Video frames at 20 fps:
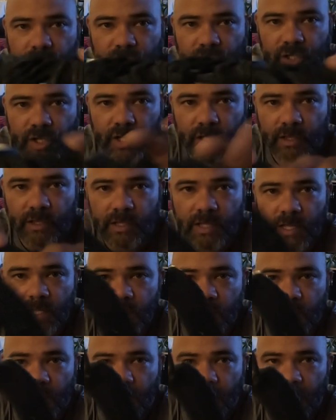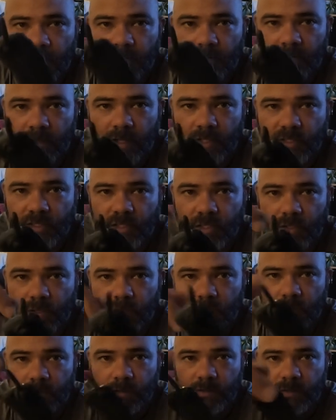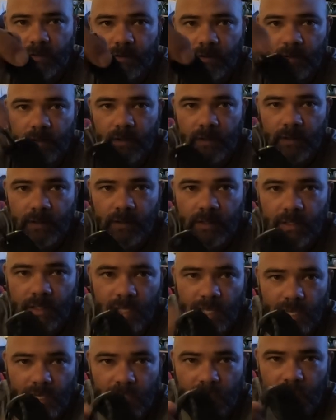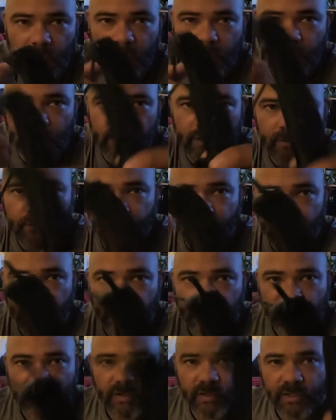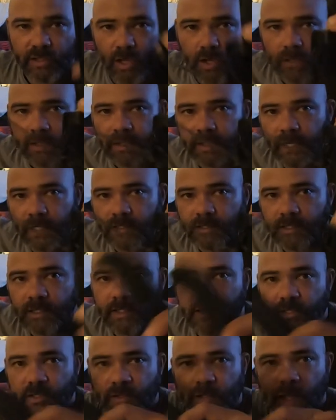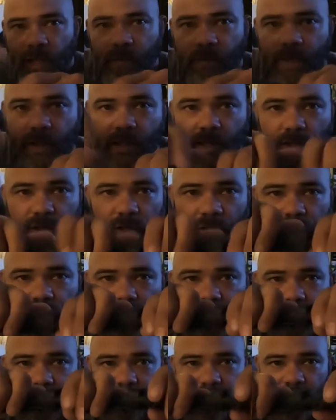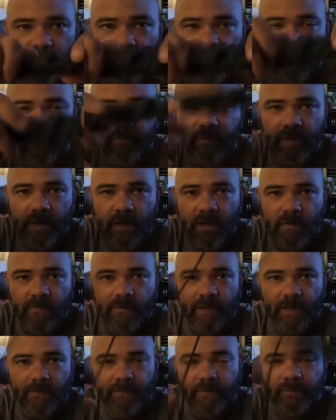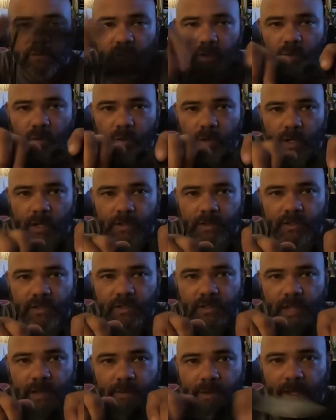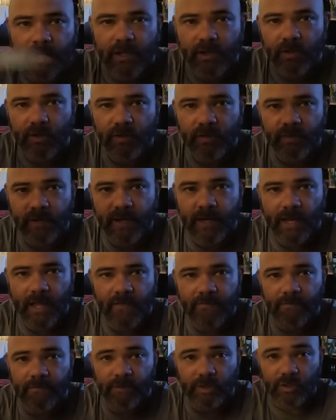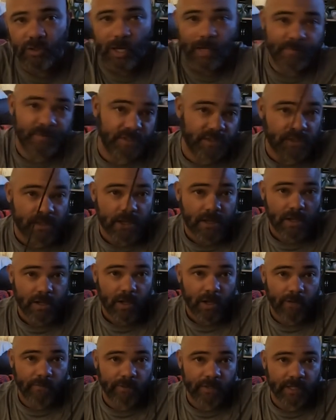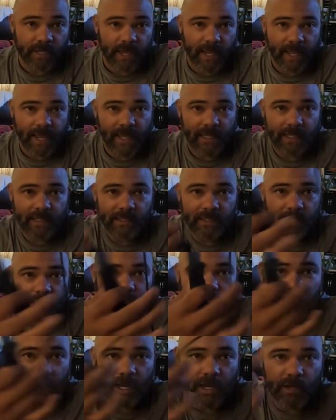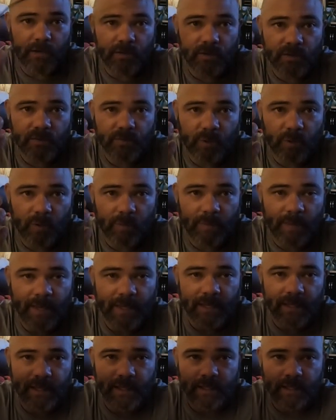the sheath, and I've also got it going through there so it's all connected, so that way I can got plenty of 550 cord on there, so that way I can use my knife. If it drops over the kayak, all I gotta do is pull it back